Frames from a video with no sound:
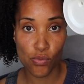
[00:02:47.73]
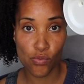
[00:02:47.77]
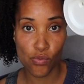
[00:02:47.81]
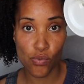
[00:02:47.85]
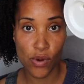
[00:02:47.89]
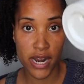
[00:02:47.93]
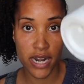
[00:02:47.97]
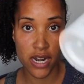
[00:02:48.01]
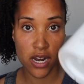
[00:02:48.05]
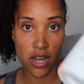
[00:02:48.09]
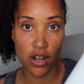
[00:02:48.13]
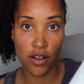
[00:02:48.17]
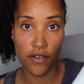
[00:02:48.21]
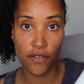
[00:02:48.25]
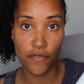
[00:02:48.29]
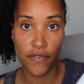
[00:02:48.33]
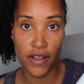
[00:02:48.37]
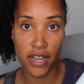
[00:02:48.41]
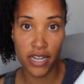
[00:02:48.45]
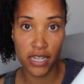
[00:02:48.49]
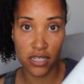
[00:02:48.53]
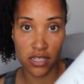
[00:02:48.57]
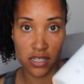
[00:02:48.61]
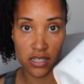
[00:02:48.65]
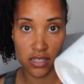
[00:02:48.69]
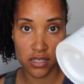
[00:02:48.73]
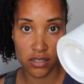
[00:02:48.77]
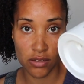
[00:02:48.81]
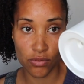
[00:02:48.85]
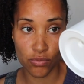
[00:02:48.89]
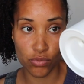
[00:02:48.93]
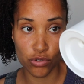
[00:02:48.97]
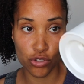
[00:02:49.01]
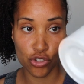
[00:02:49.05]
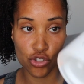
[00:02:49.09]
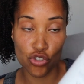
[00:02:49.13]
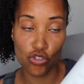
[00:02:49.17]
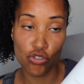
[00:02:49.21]
when her face
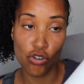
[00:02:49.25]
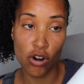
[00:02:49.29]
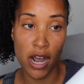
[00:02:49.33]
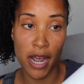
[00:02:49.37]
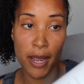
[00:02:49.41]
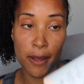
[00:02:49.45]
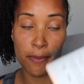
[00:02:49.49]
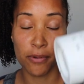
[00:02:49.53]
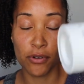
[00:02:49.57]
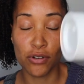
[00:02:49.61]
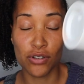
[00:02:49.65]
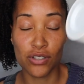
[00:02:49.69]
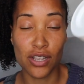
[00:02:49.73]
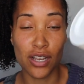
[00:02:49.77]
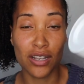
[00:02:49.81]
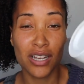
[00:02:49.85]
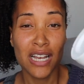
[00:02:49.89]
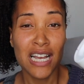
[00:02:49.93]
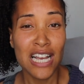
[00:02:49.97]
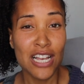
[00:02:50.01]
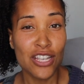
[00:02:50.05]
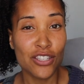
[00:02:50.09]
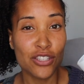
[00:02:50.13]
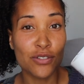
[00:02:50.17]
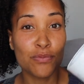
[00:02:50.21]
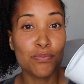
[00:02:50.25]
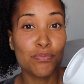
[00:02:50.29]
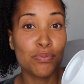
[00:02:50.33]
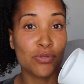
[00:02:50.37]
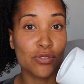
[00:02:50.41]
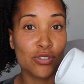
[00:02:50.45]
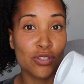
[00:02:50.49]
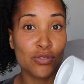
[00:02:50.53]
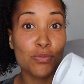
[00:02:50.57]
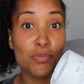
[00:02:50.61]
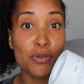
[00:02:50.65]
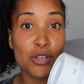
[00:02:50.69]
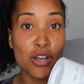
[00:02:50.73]
was dry, because
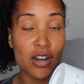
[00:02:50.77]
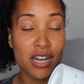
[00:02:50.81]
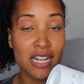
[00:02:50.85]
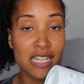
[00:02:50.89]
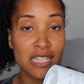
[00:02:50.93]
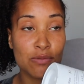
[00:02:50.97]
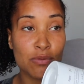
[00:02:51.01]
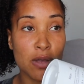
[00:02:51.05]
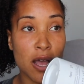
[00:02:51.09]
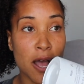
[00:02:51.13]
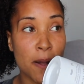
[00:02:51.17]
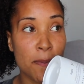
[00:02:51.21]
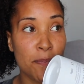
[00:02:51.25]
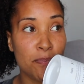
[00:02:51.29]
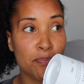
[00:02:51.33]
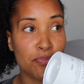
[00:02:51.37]
to be honest,